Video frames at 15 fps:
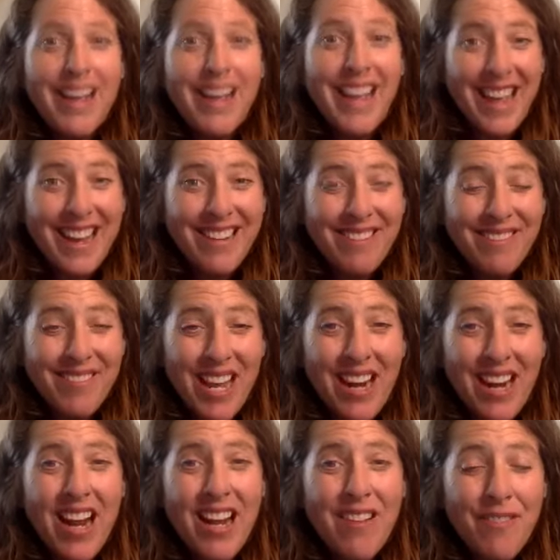again,
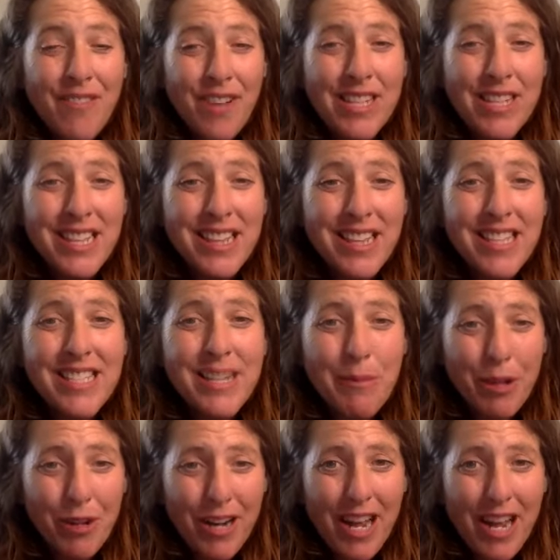that kind of fits in the
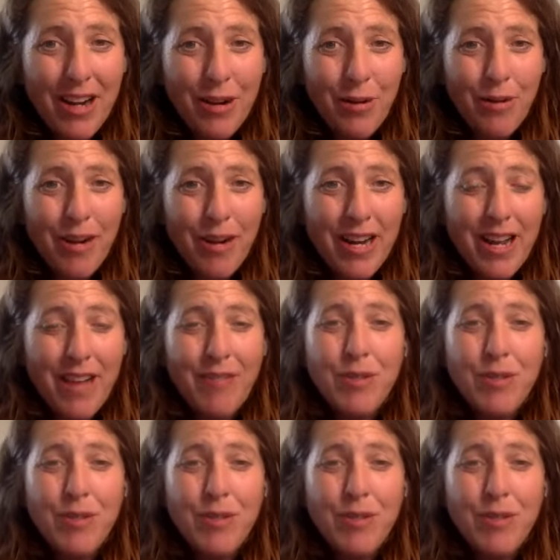similar category